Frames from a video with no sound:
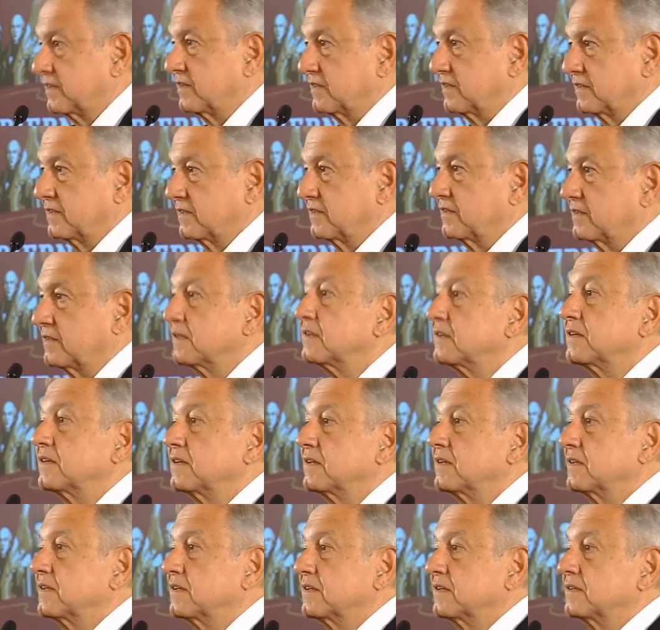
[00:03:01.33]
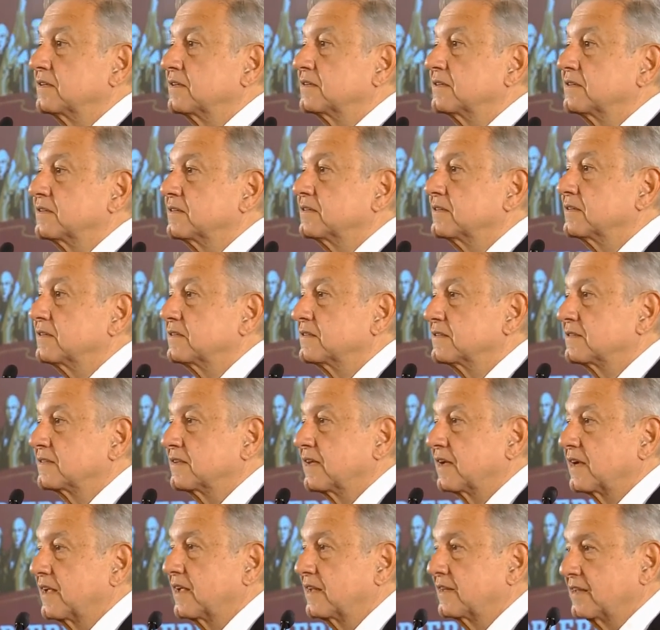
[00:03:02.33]
that we shake
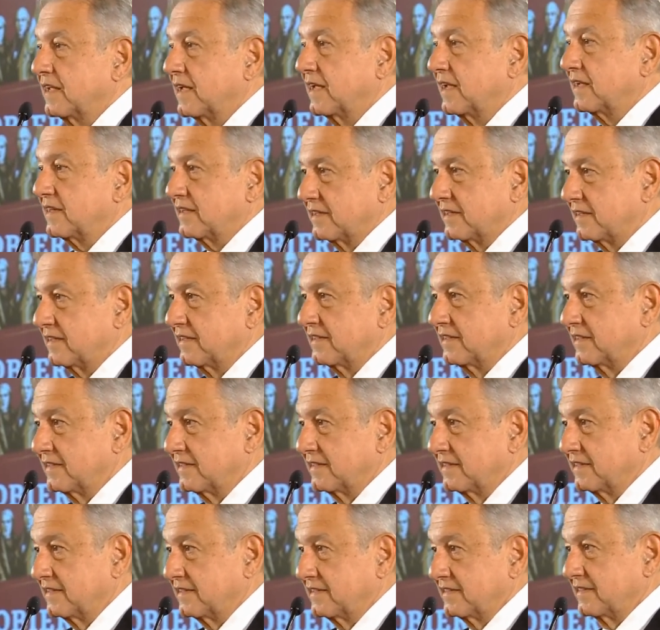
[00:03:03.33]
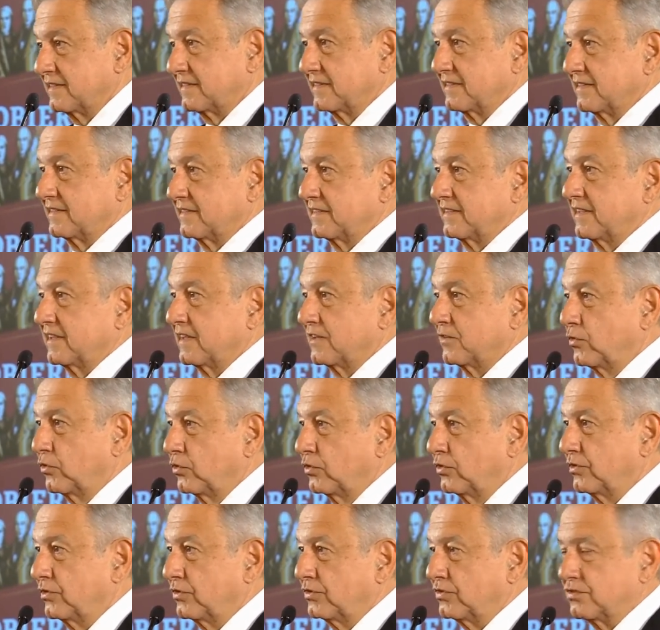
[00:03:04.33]
out and uh,
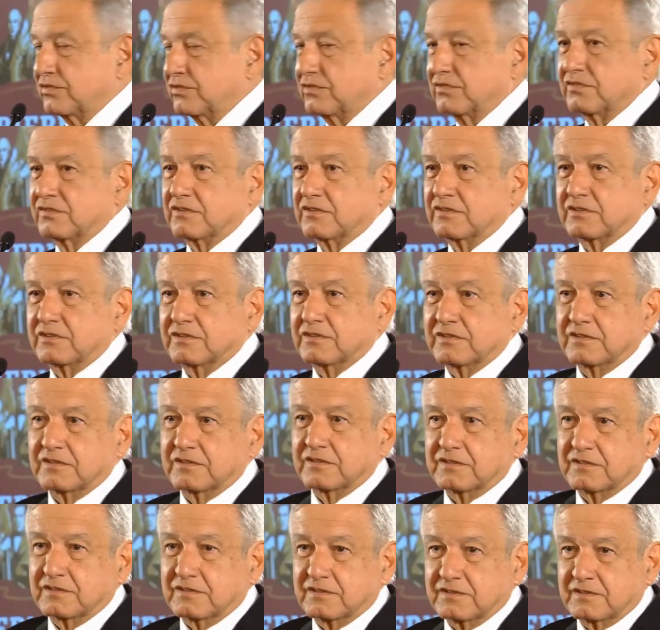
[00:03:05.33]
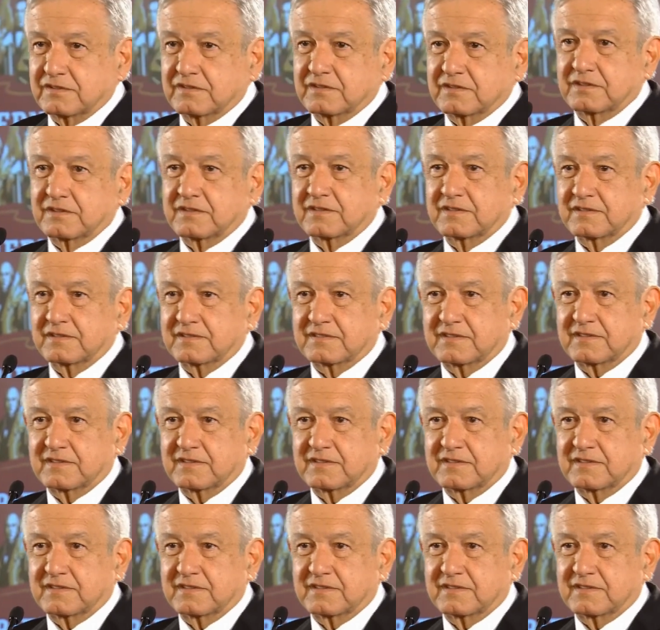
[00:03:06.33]
uh, uh sprinkle,